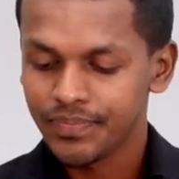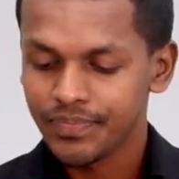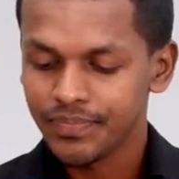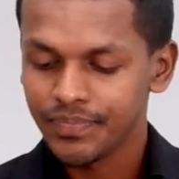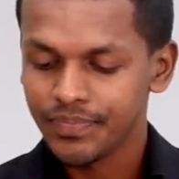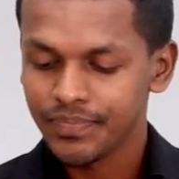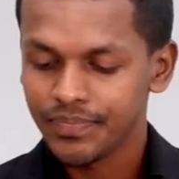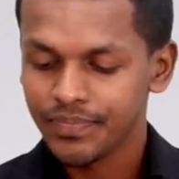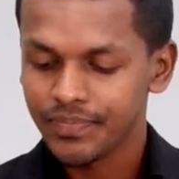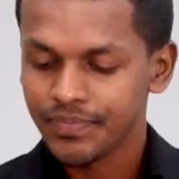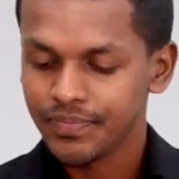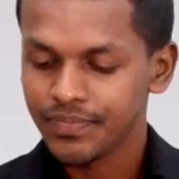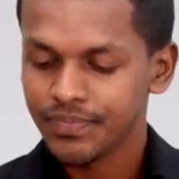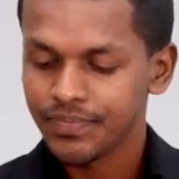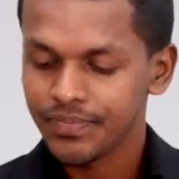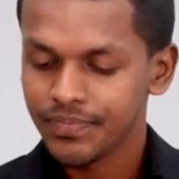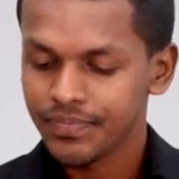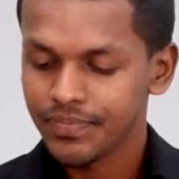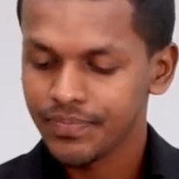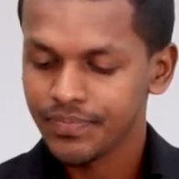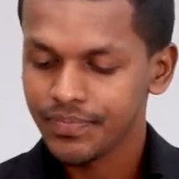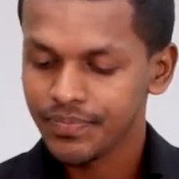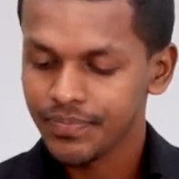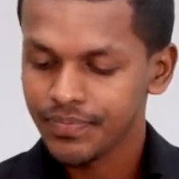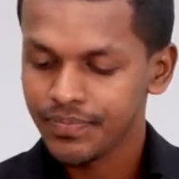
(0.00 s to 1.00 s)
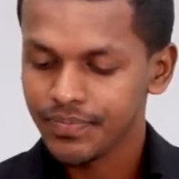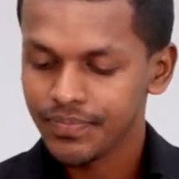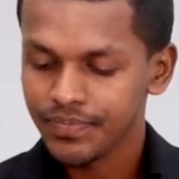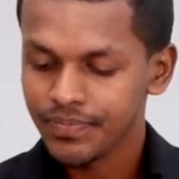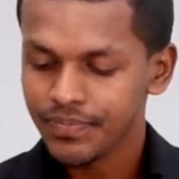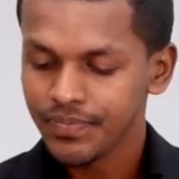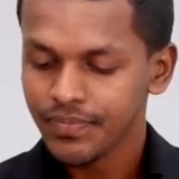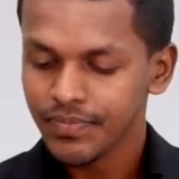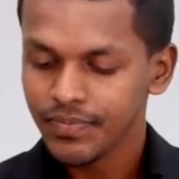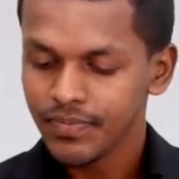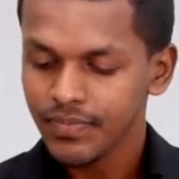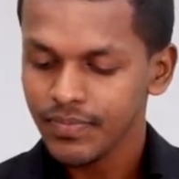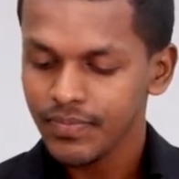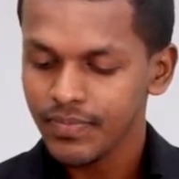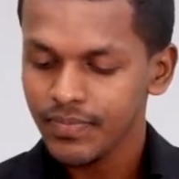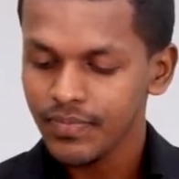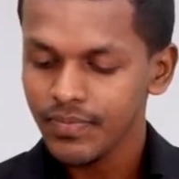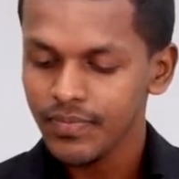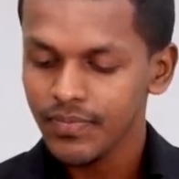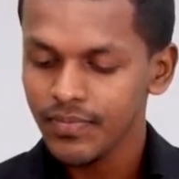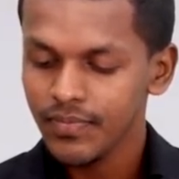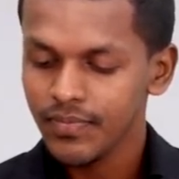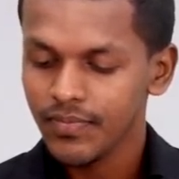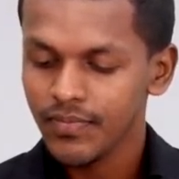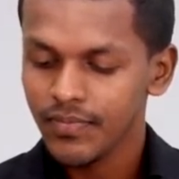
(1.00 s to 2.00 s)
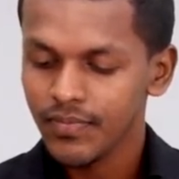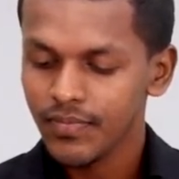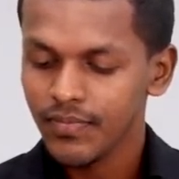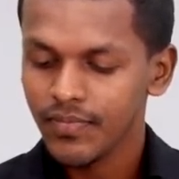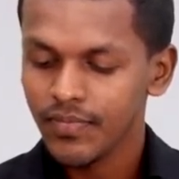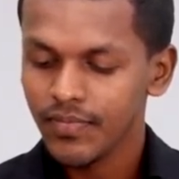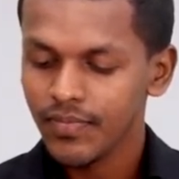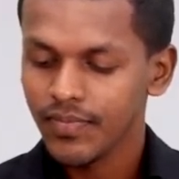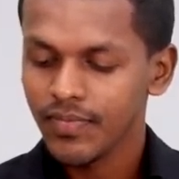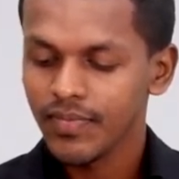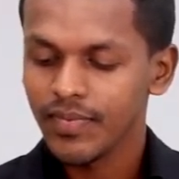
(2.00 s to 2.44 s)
(silence)